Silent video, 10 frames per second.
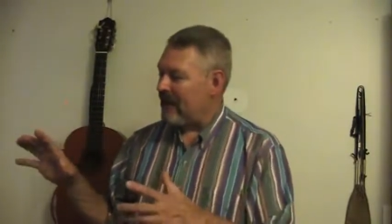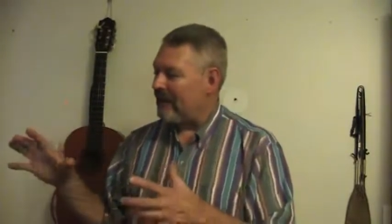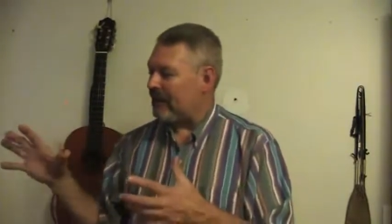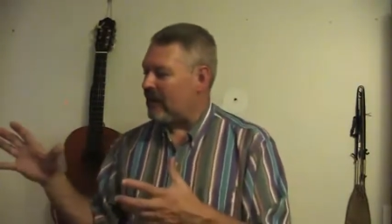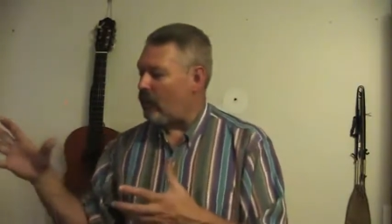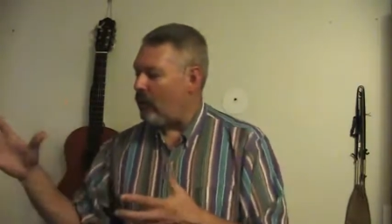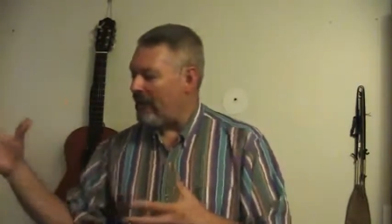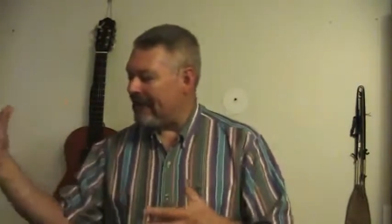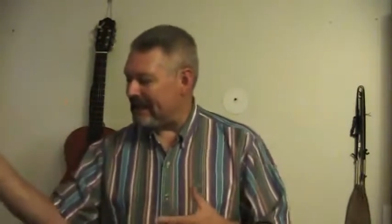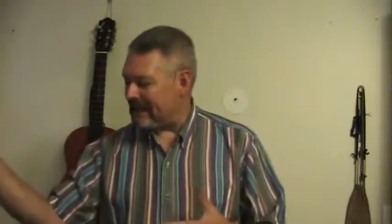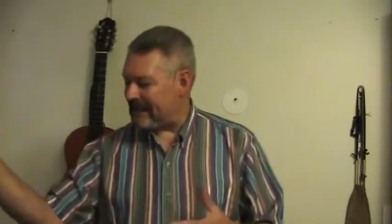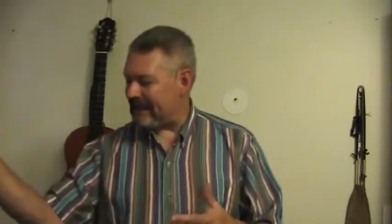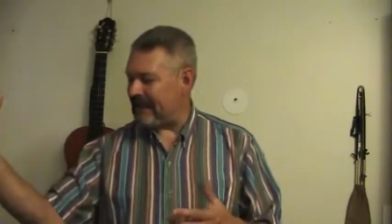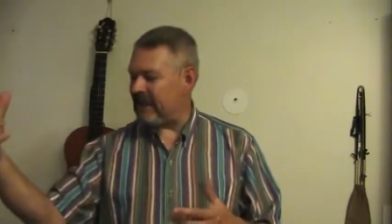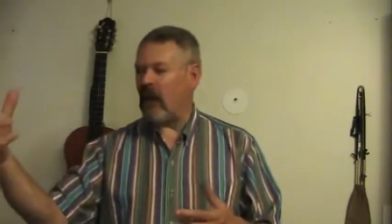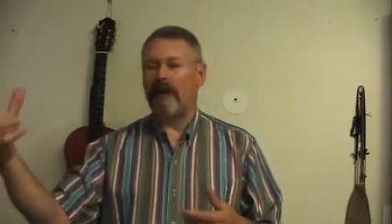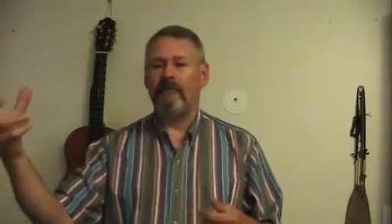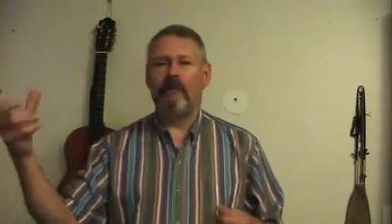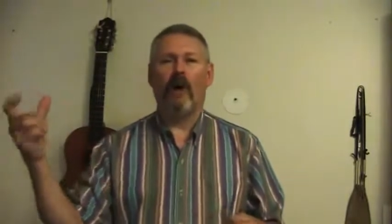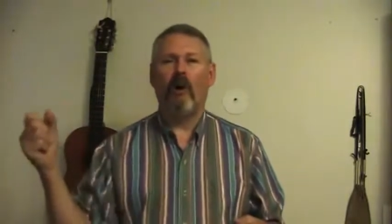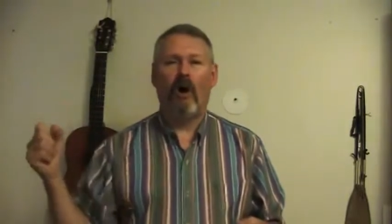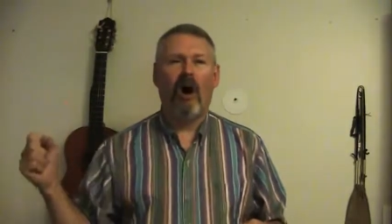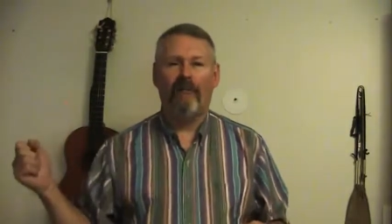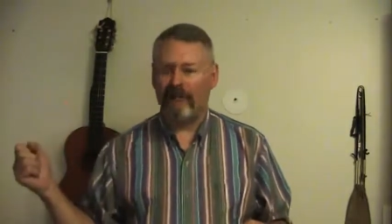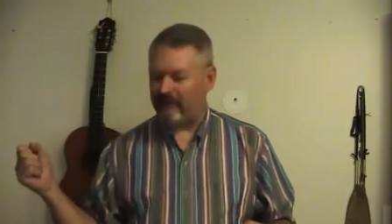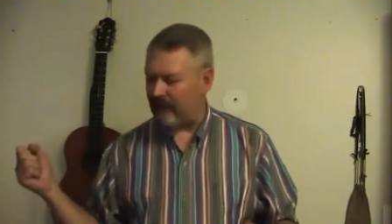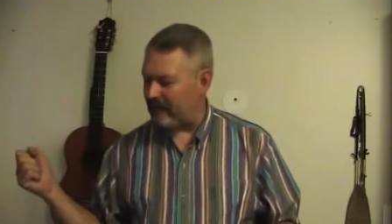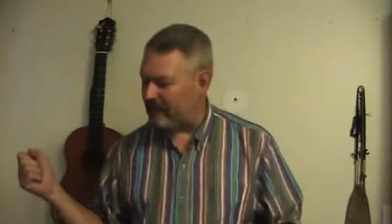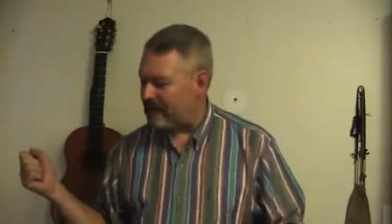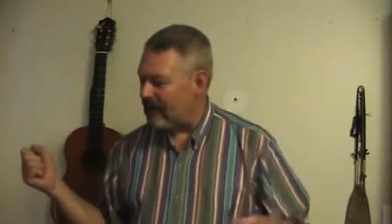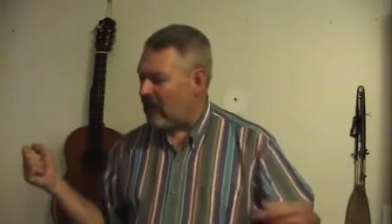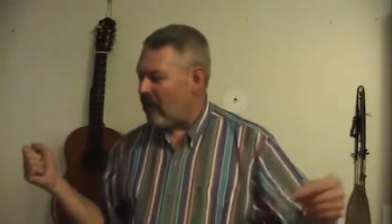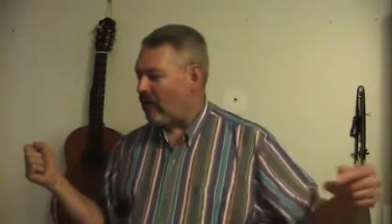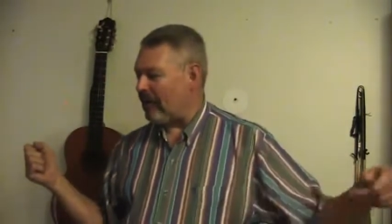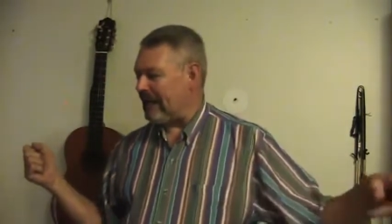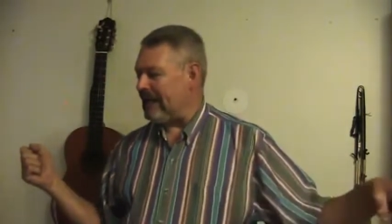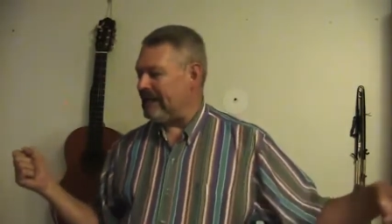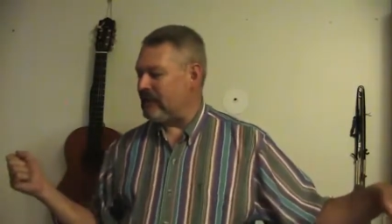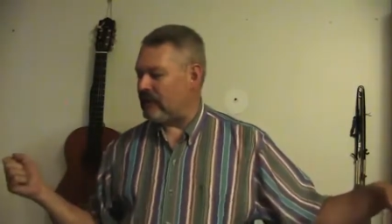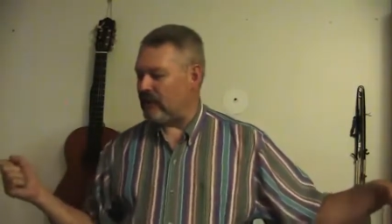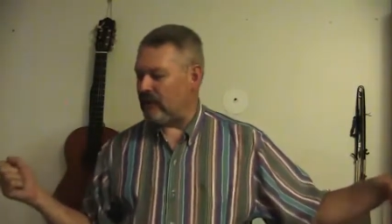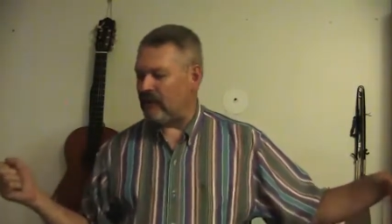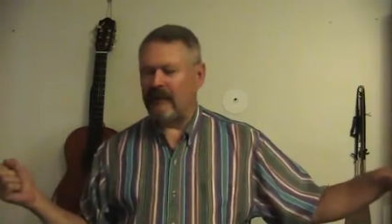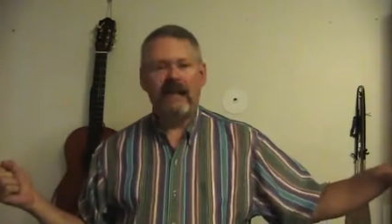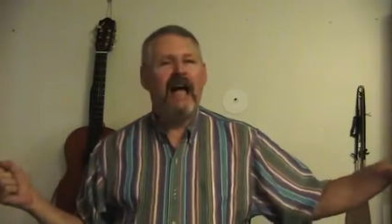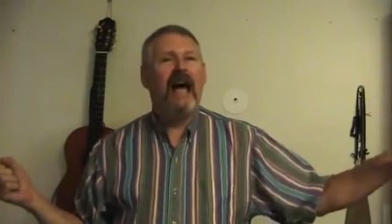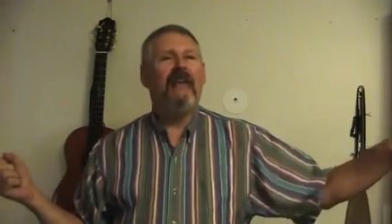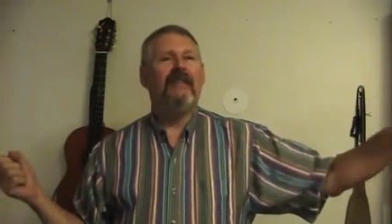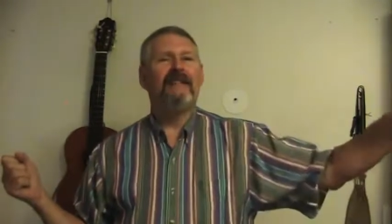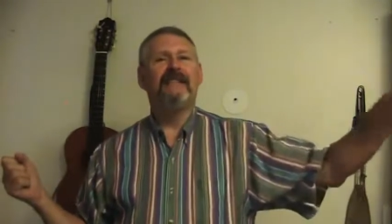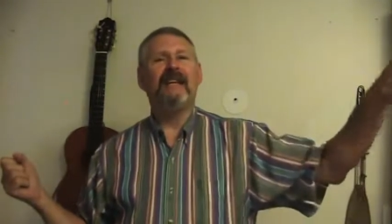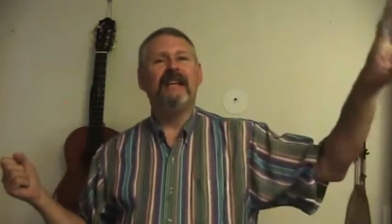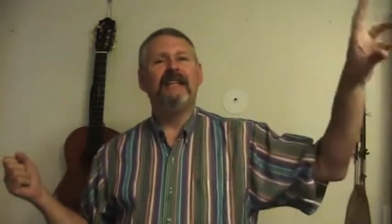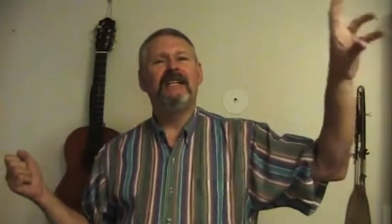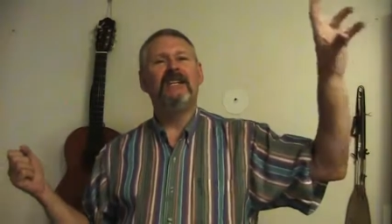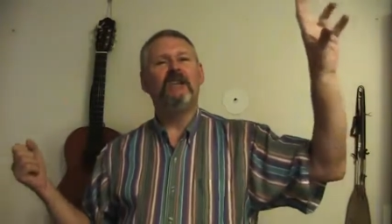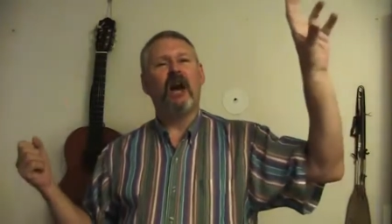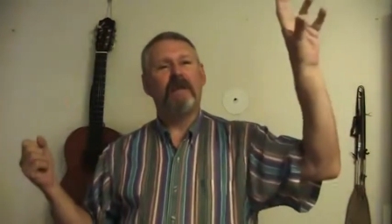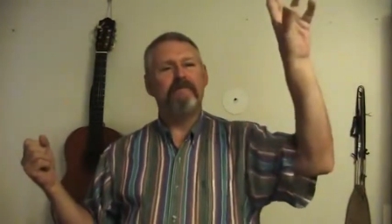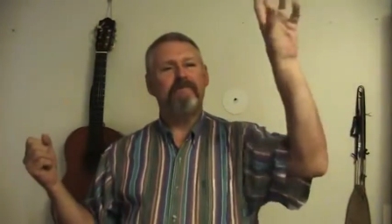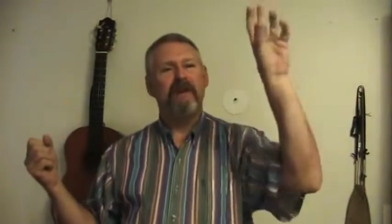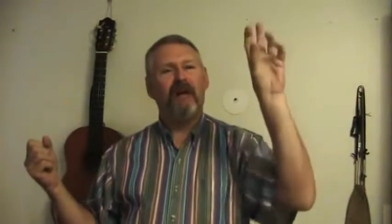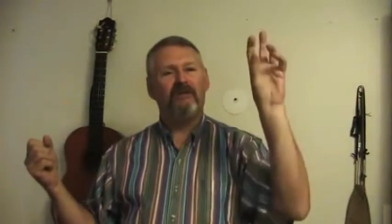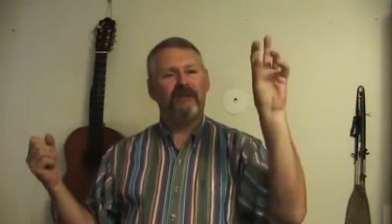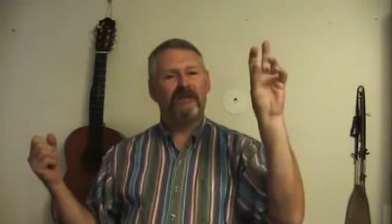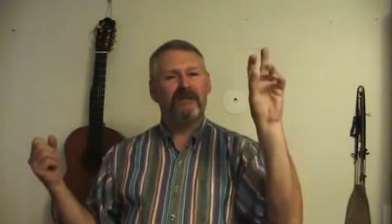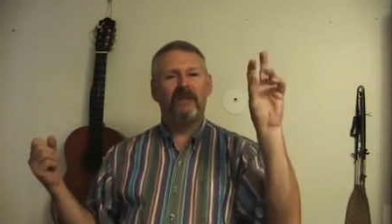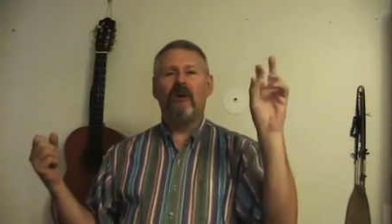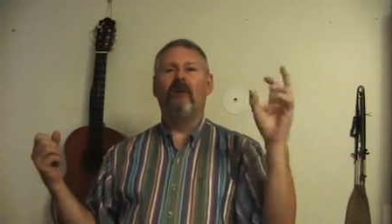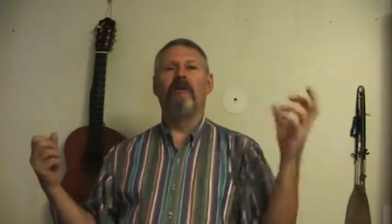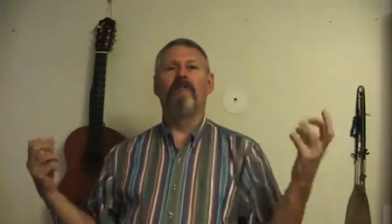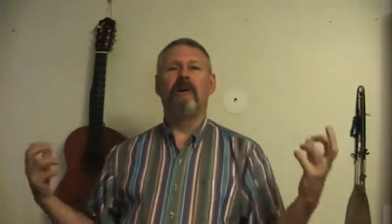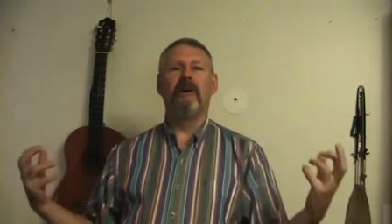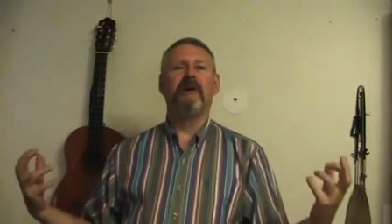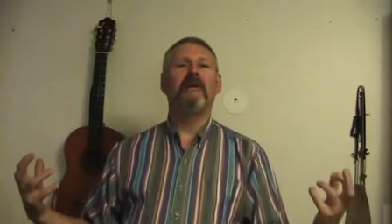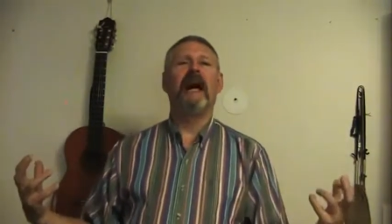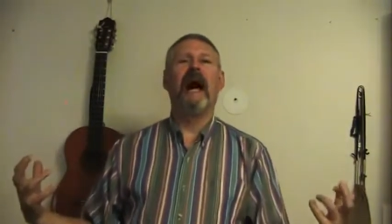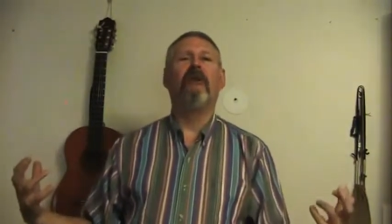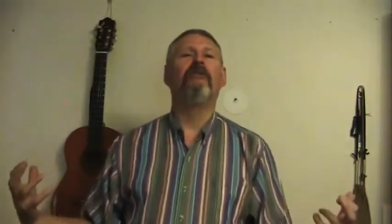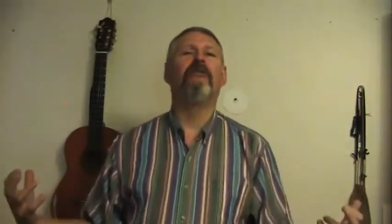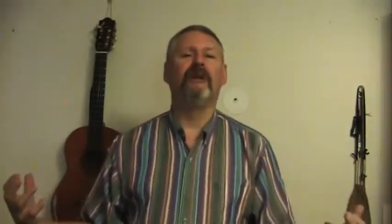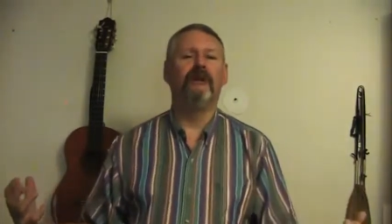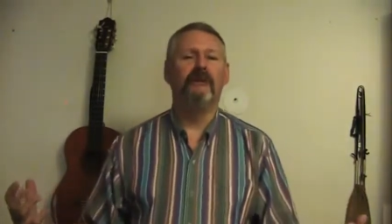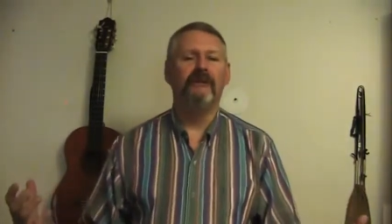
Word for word: that the wind cannot blow off of you or into you, and the sun cannot melt or burn out of you.